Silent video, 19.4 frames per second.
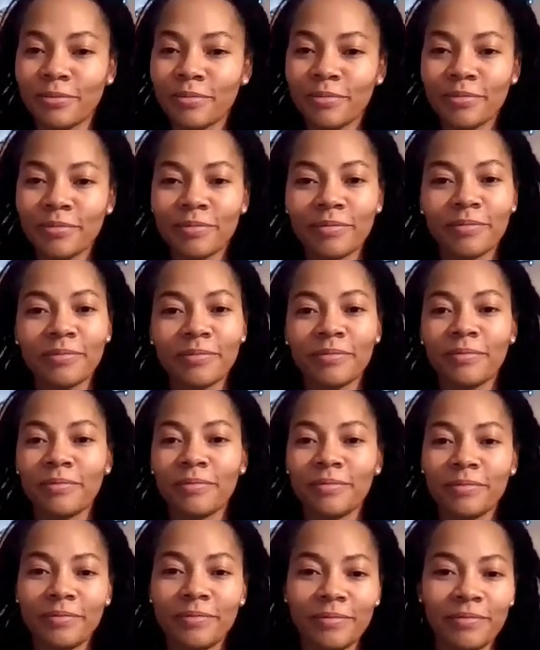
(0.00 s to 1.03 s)

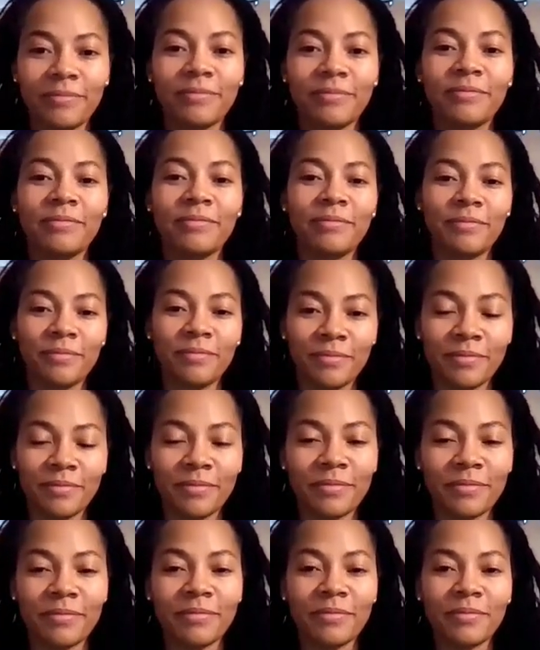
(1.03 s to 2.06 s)

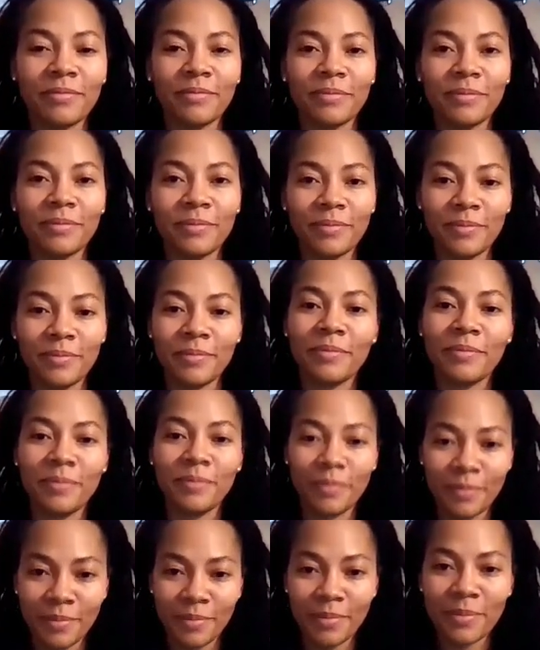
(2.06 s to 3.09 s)

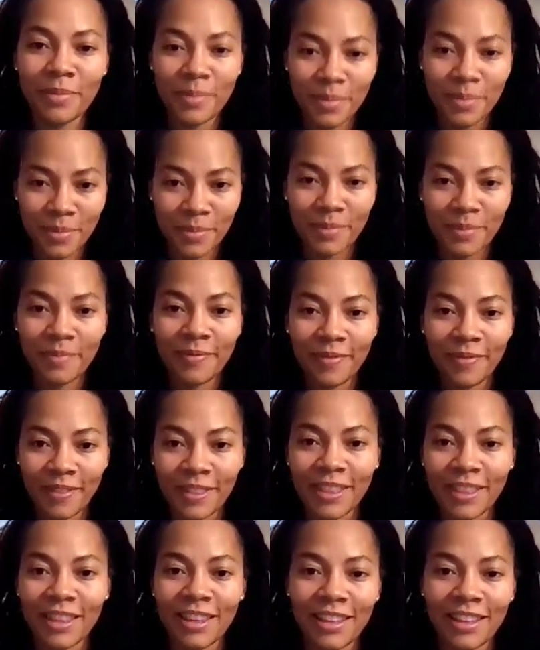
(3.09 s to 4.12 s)

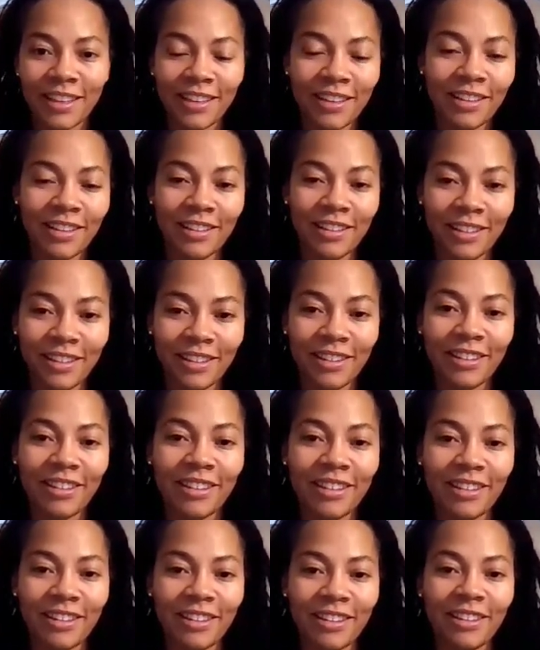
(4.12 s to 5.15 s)

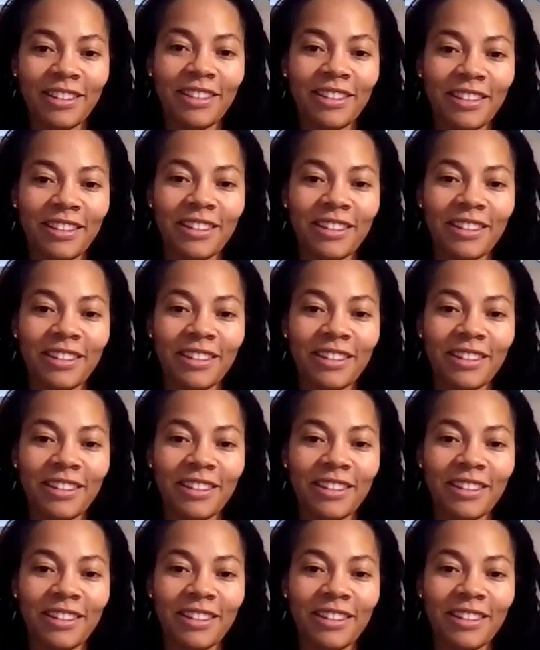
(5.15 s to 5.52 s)
This person isn't speaking.